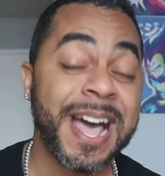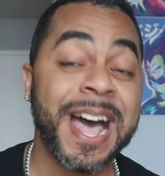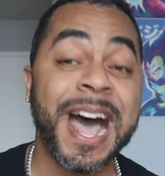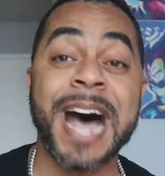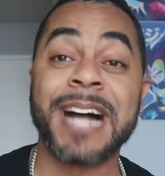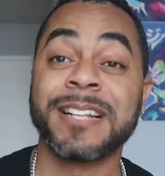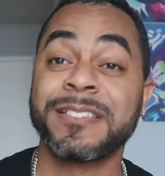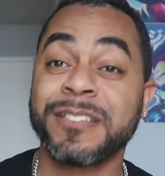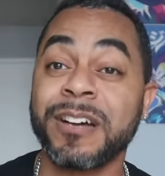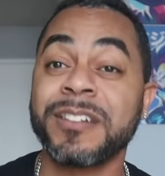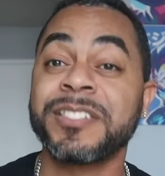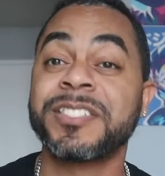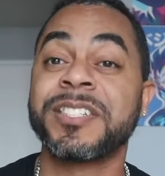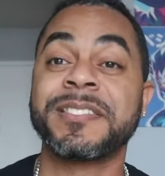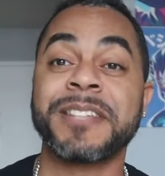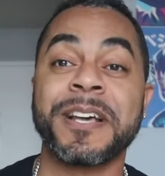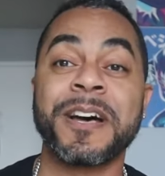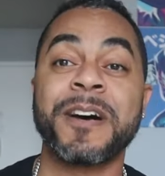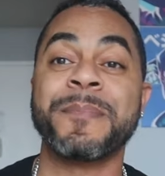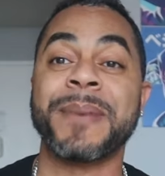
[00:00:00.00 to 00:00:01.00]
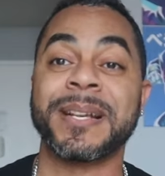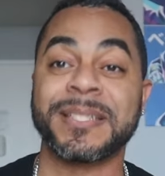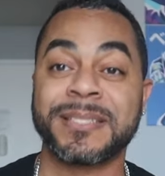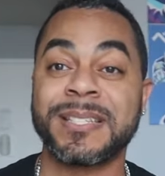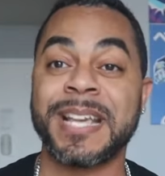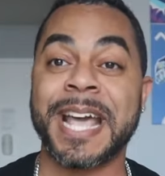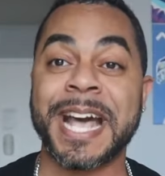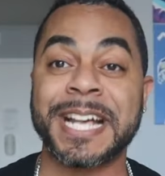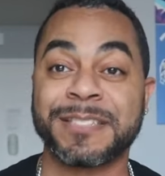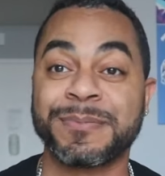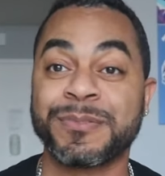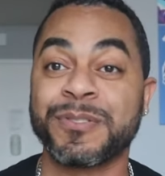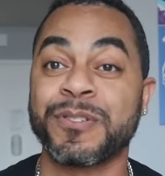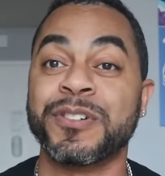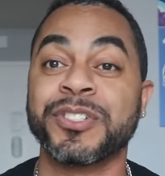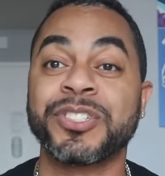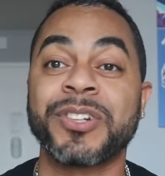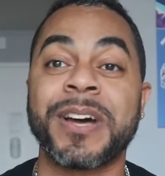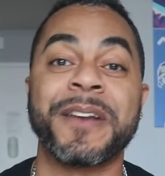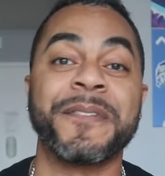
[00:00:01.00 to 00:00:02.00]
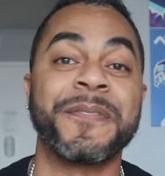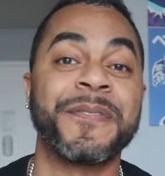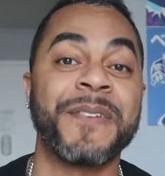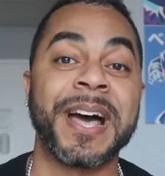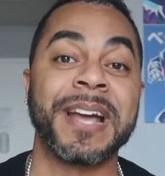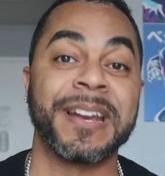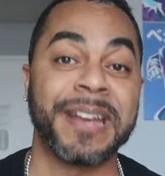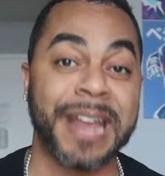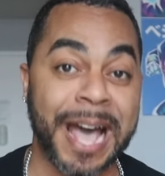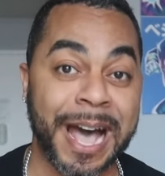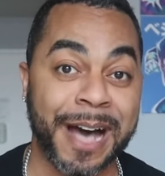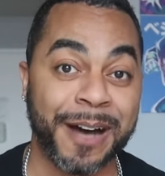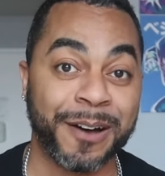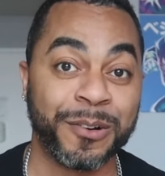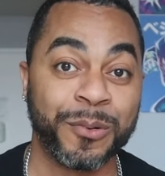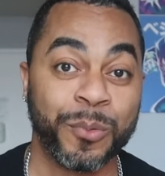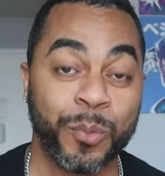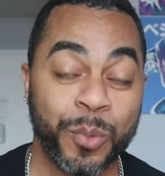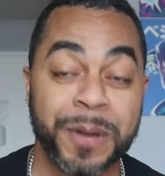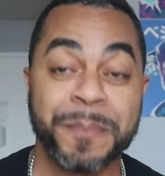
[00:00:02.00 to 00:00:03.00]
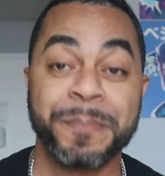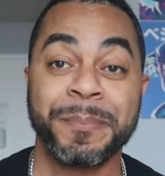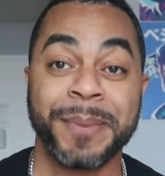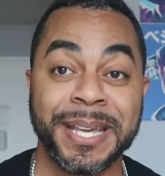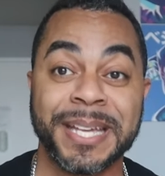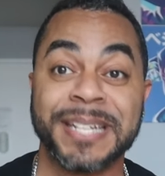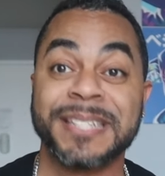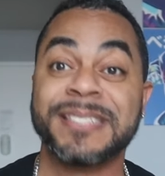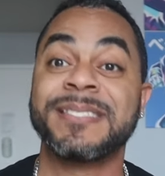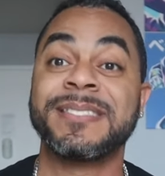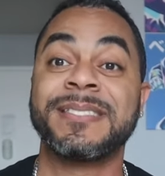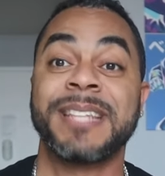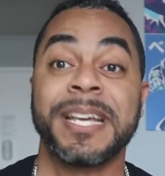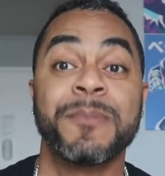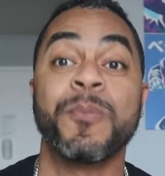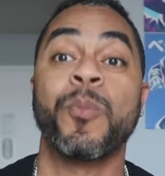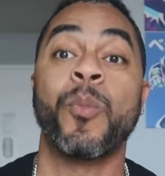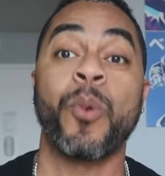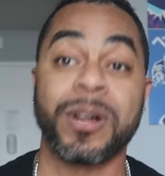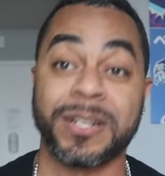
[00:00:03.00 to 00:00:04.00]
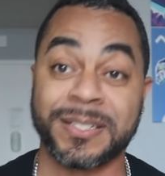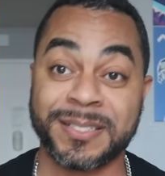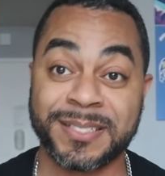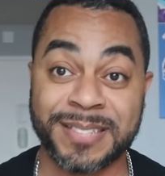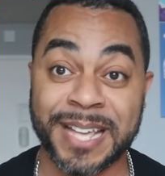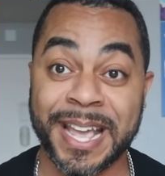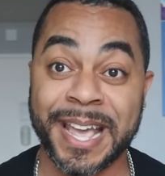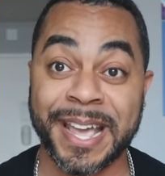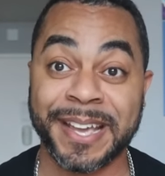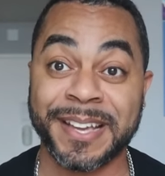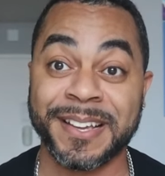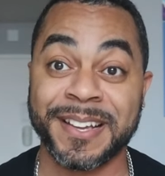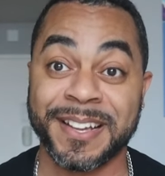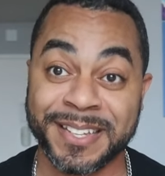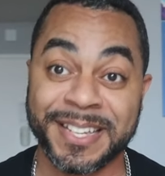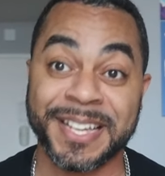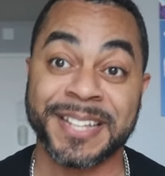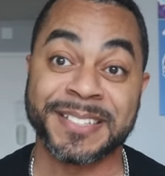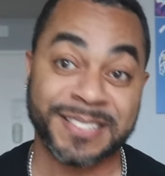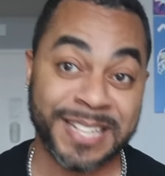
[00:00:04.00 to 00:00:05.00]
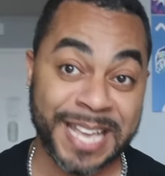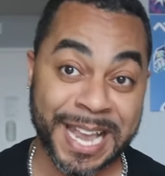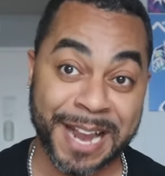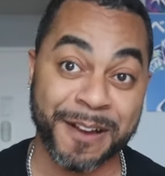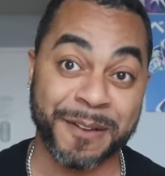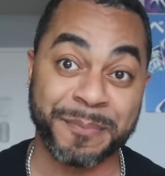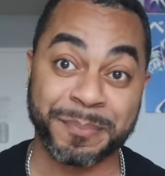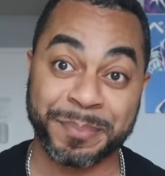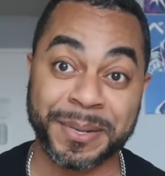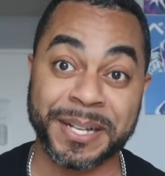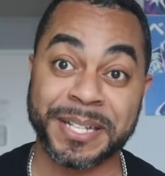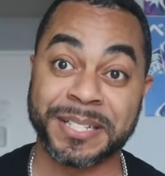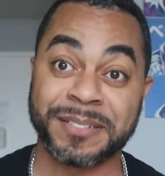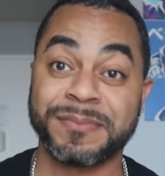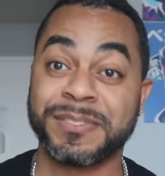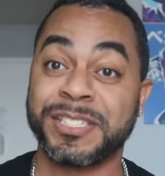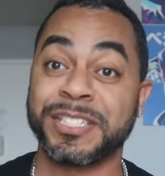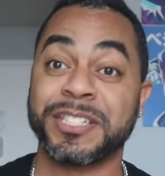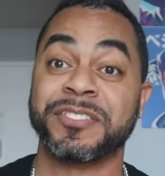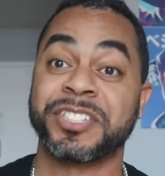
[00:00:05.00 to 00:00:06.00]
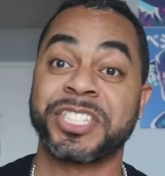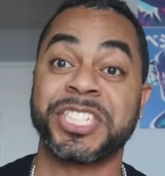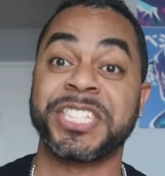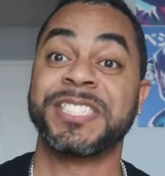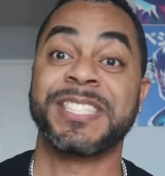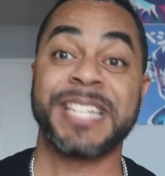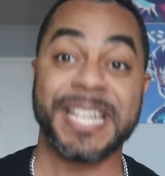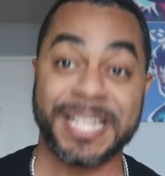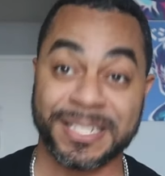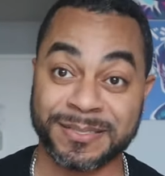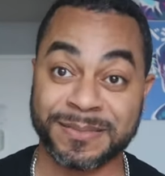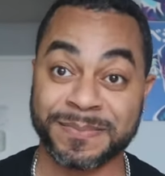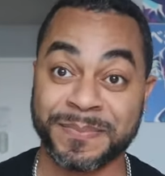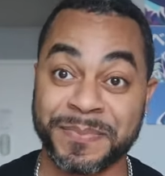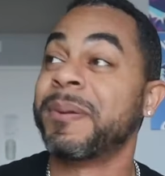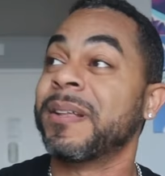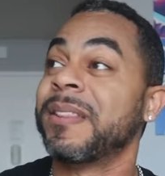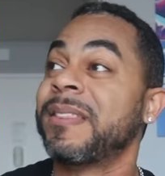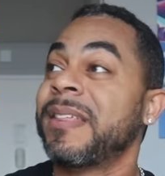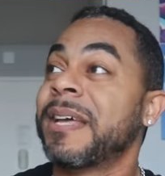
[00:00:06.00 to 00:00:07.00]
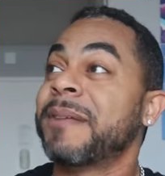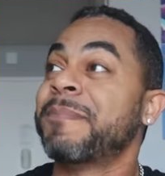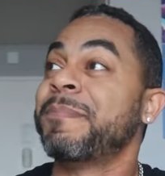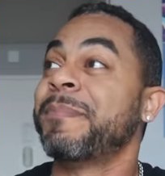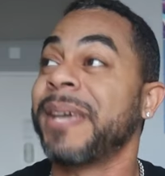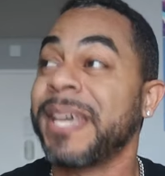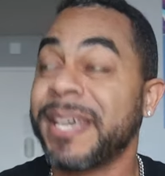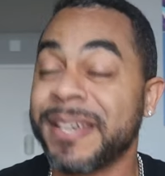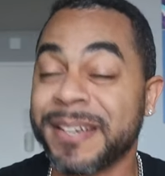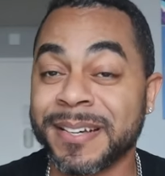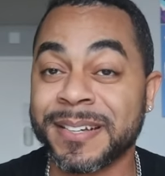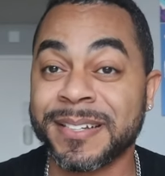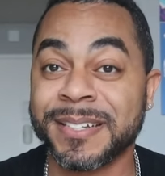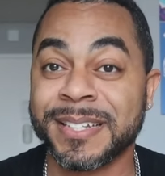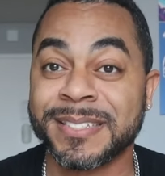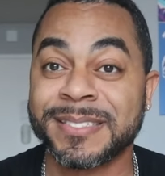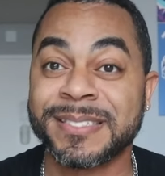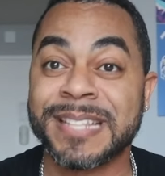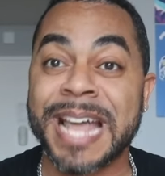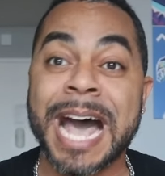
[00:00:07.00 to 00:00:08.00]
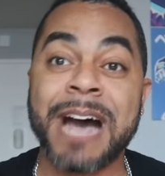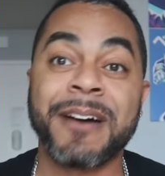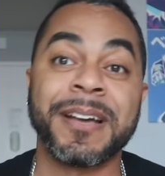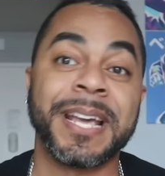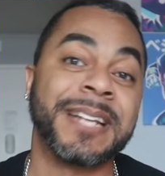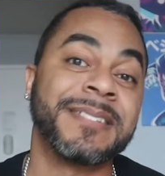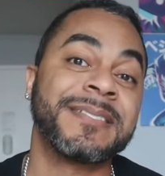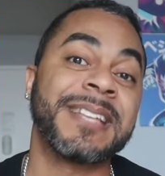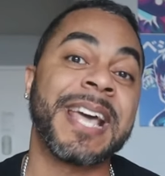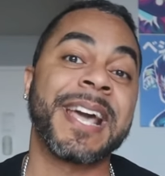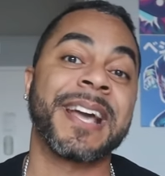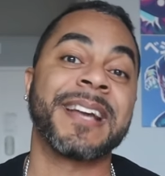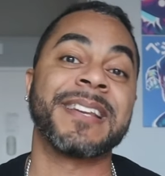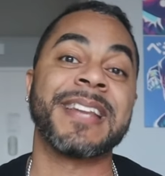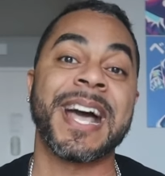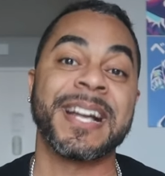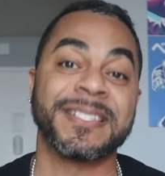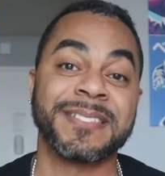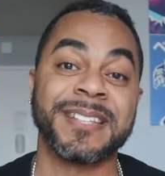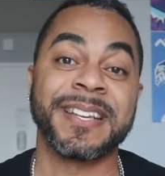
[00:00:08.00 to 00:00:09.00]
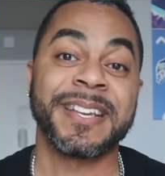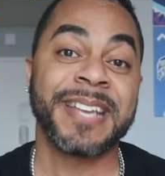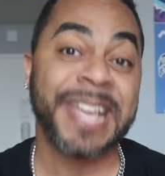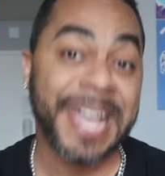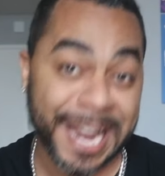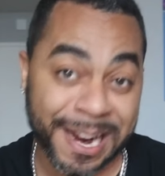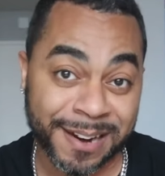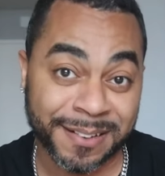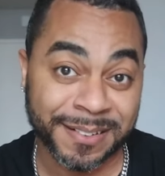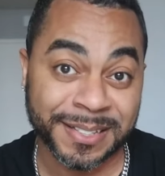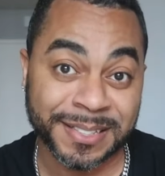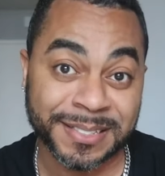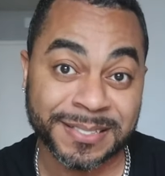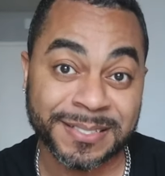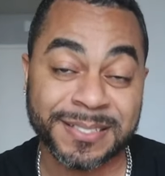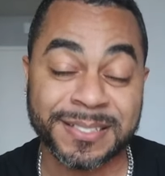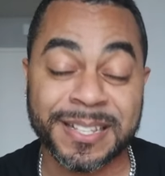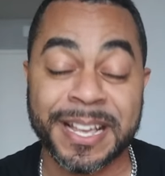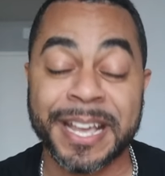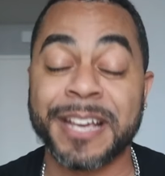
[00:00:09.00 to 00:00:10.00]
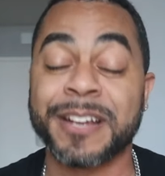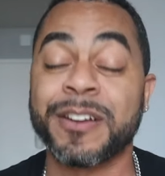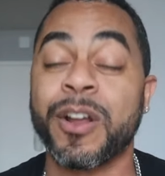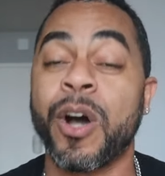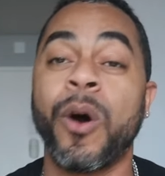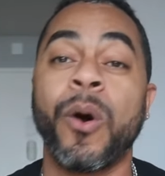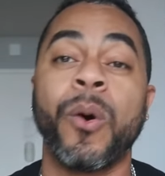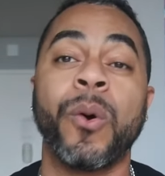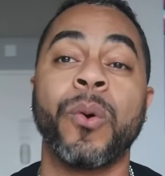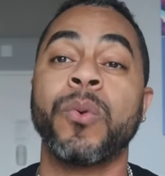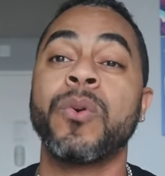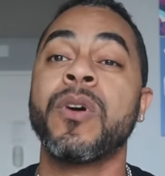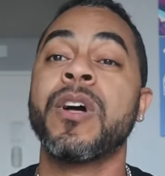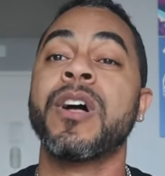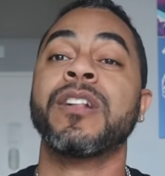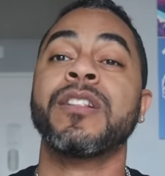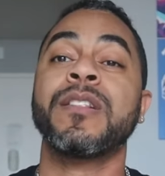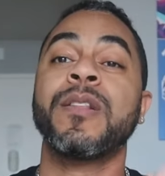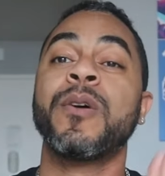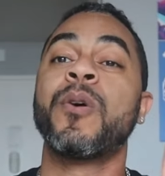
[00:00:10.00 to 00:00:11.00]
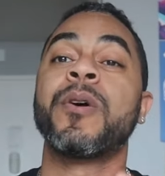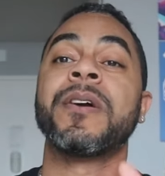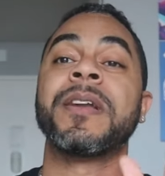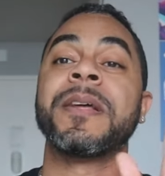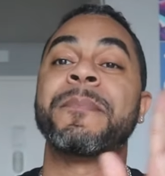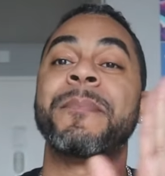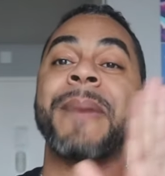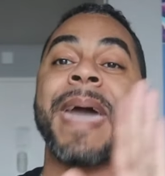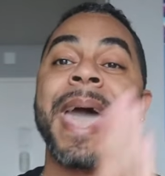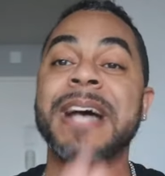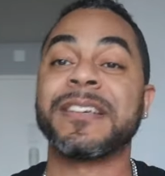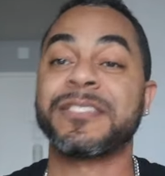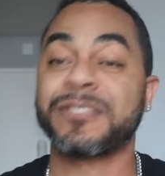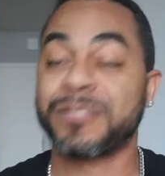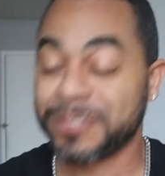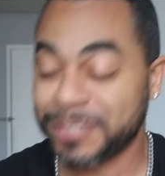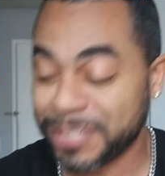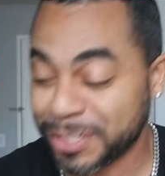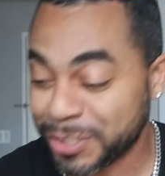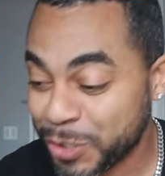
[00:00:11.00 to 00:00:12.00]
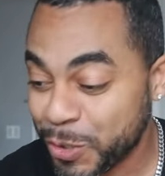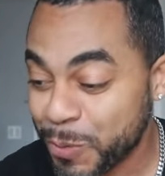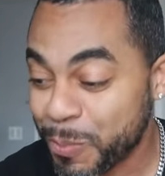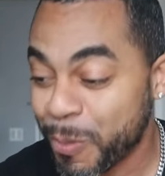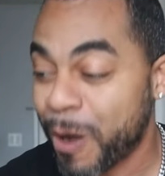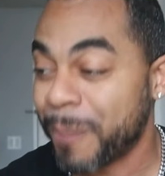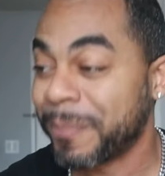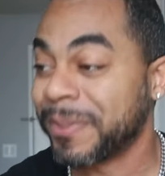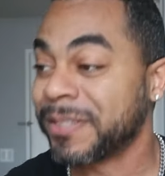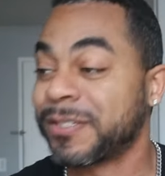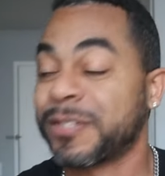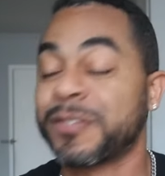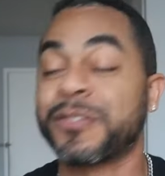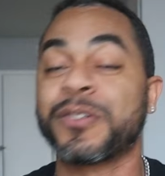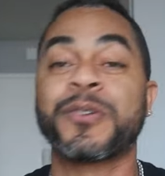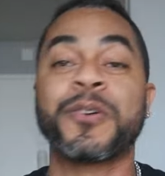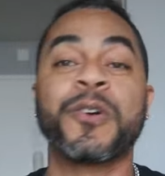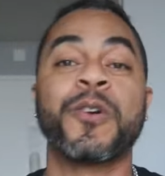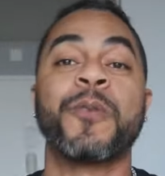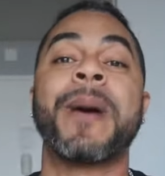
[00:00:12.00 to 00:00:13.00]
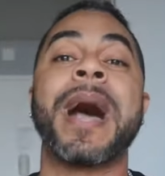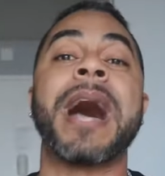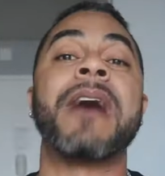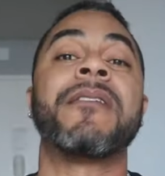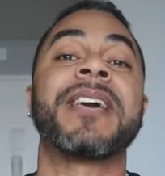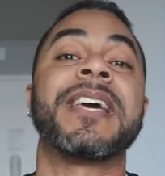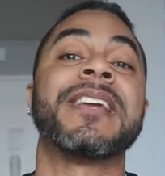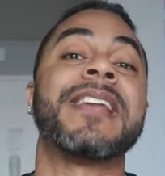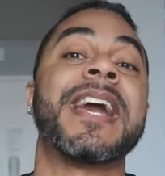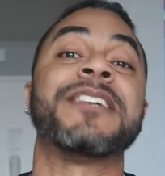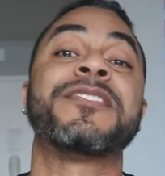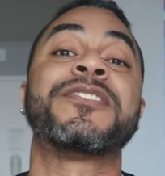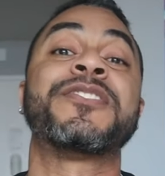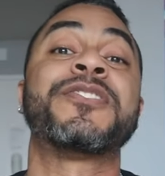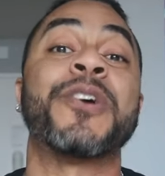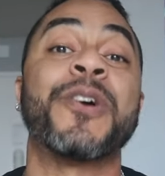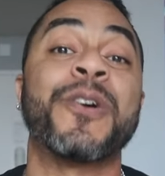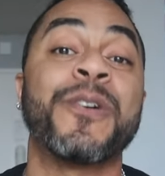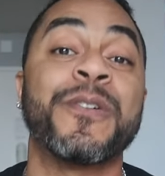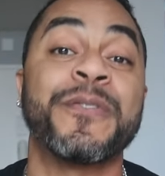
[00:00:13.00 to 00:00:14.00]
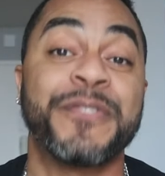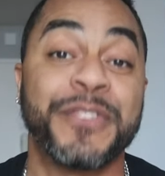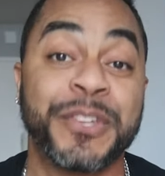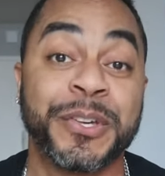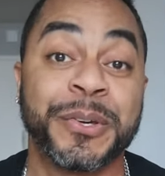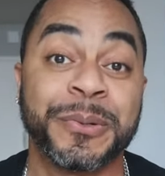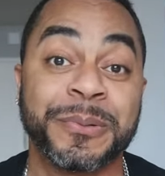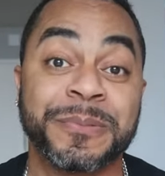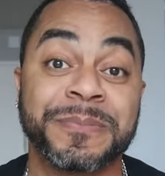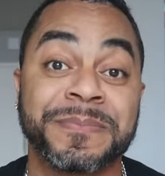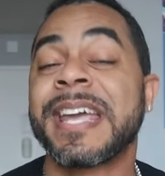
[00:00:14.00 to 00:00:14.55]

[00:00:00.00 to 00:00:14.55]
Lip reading: I thought Giselle messy ass was going to try to find out what Mia didn't want to say against Karen, but, you know, she didn't. But then Mia is now antagonizing Karen, saying, oh, Lord and Master, since you brought me to the group, how can I serve you?